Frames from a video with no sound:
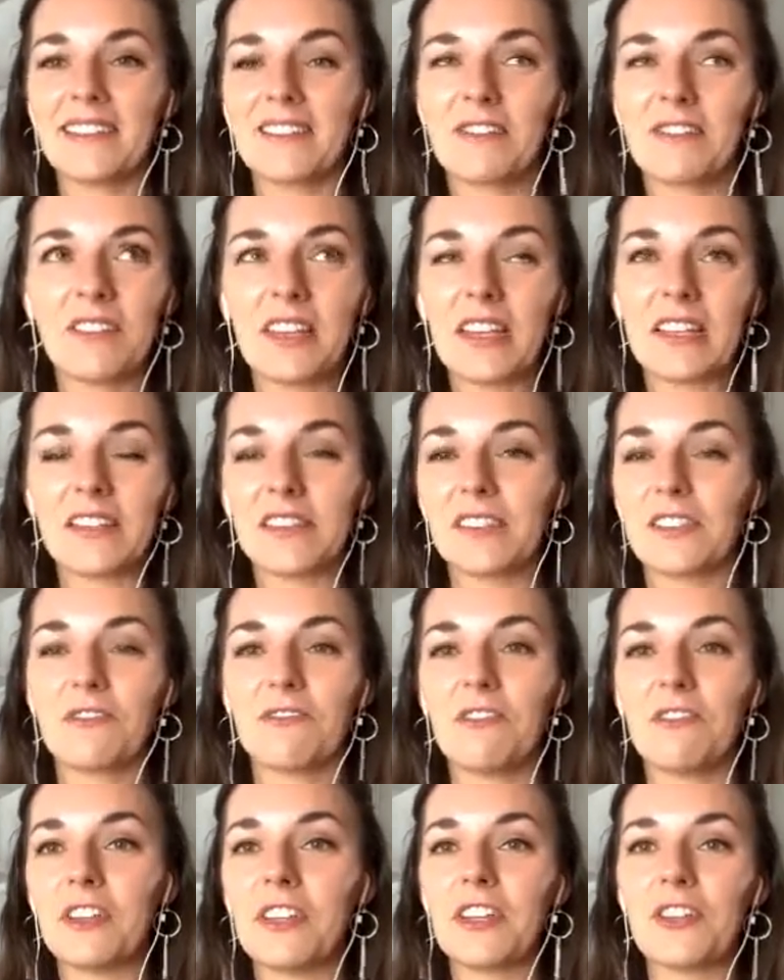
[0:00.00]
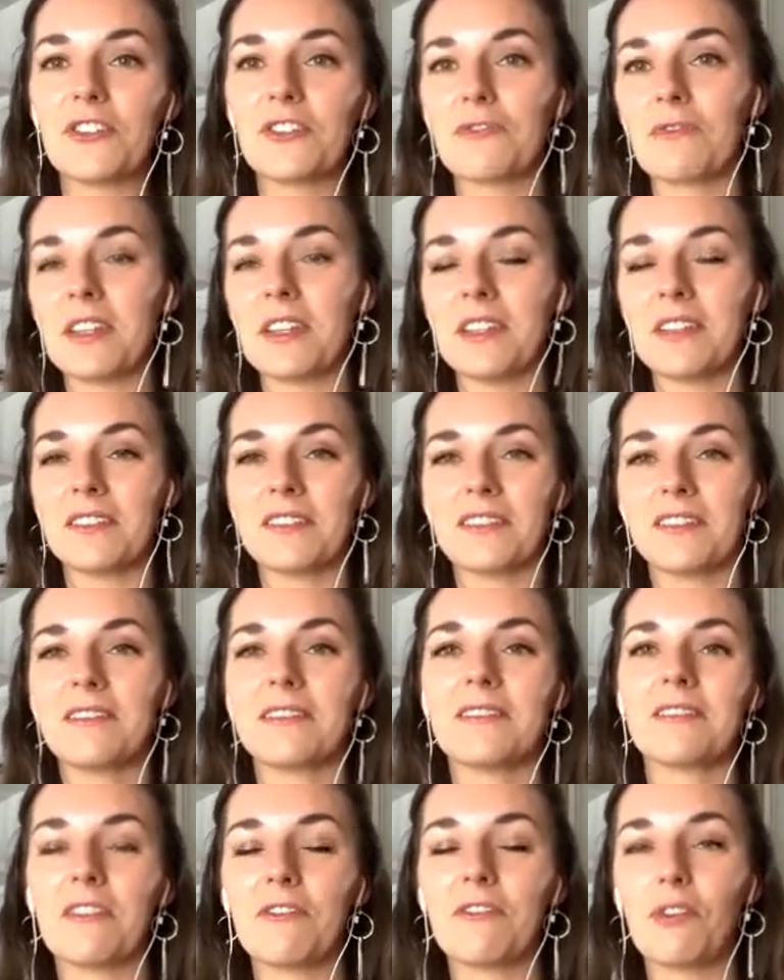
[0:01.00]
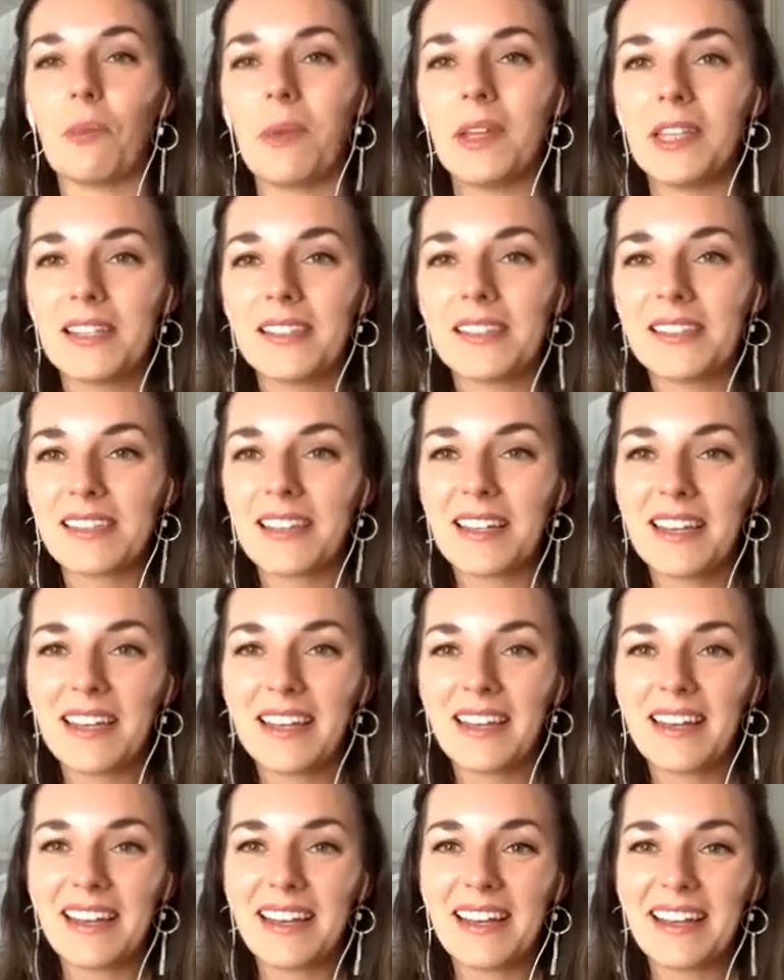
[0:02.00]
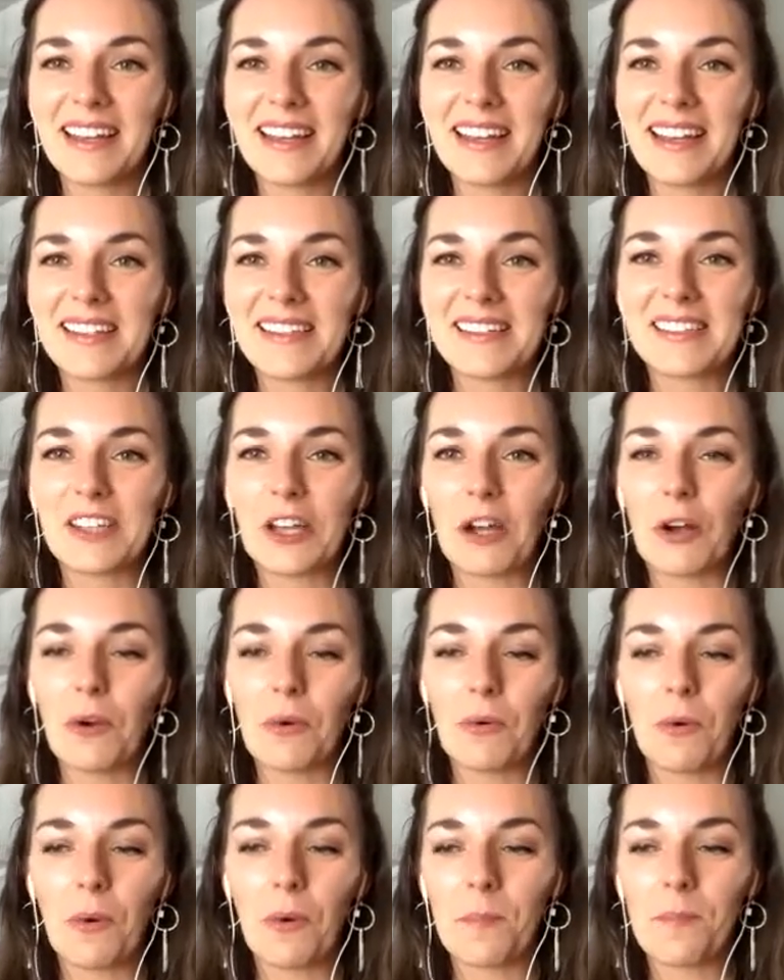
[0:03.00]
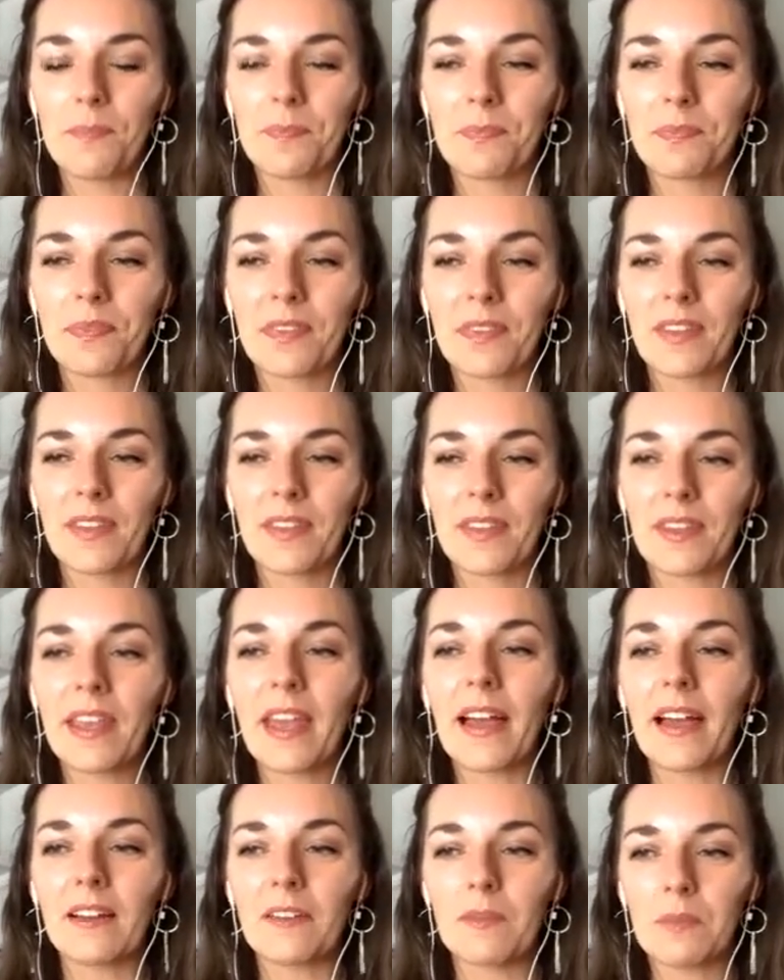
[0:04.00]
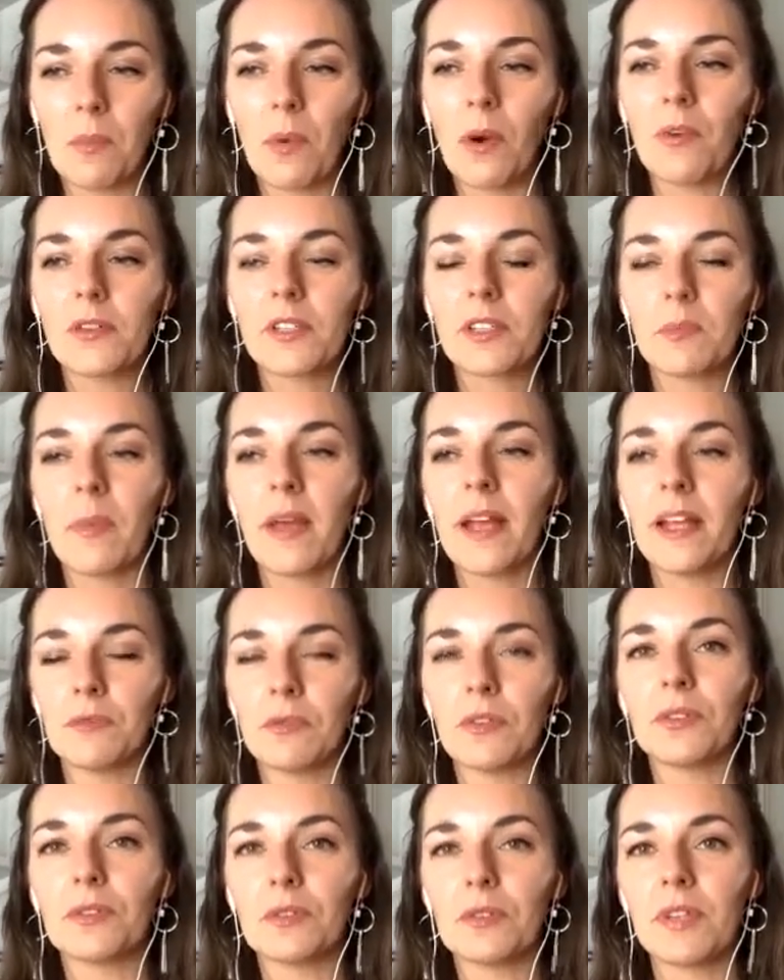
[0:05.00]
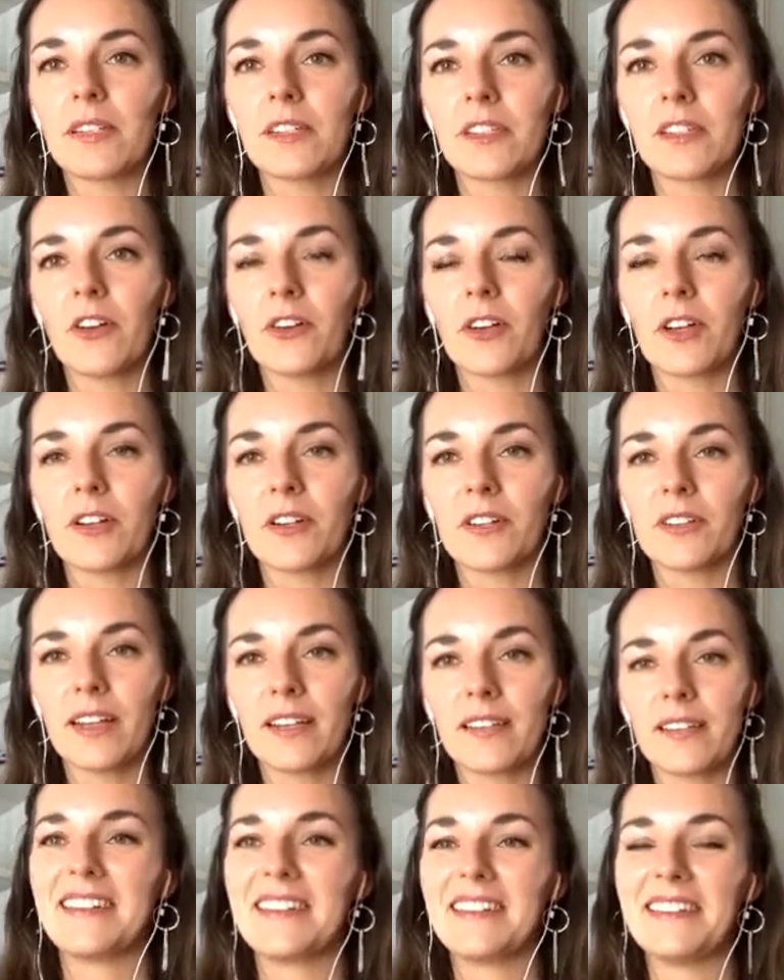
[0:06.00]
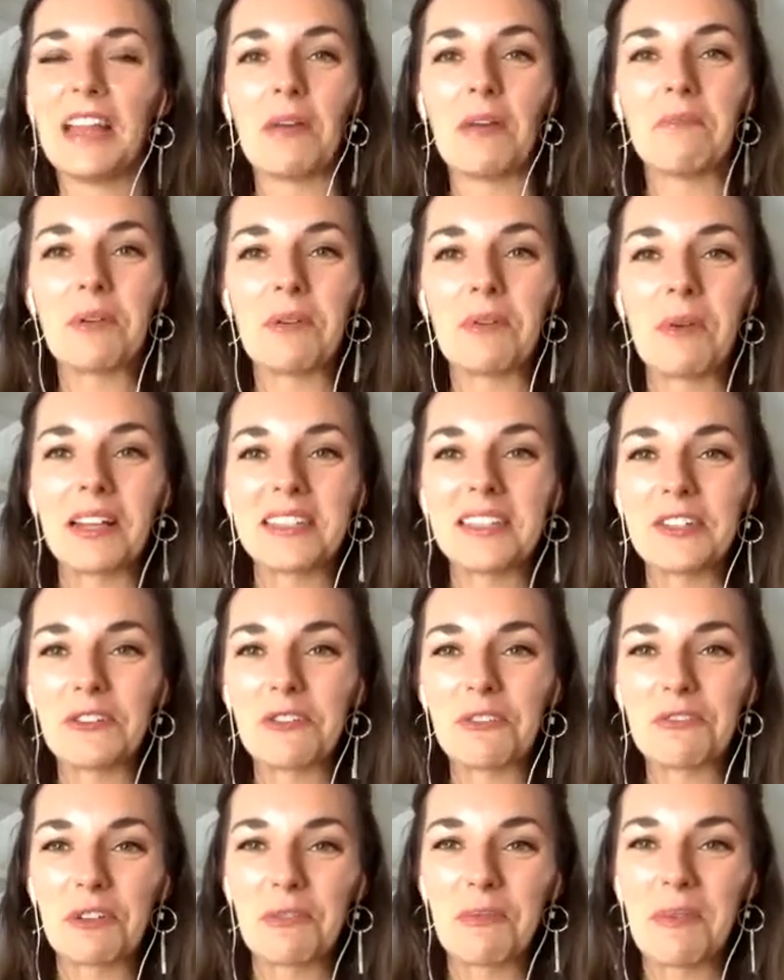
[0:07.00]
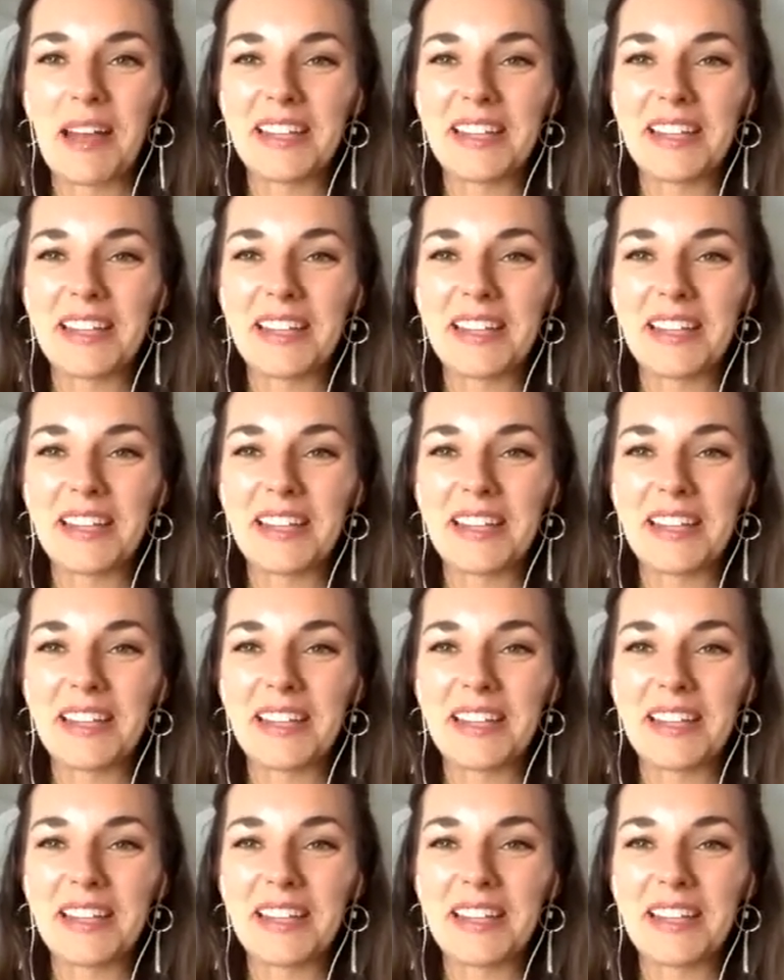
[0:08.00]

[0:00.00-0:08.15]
things finish within a few minutes. So yeah, most men want to last longer. That's number one issue for men.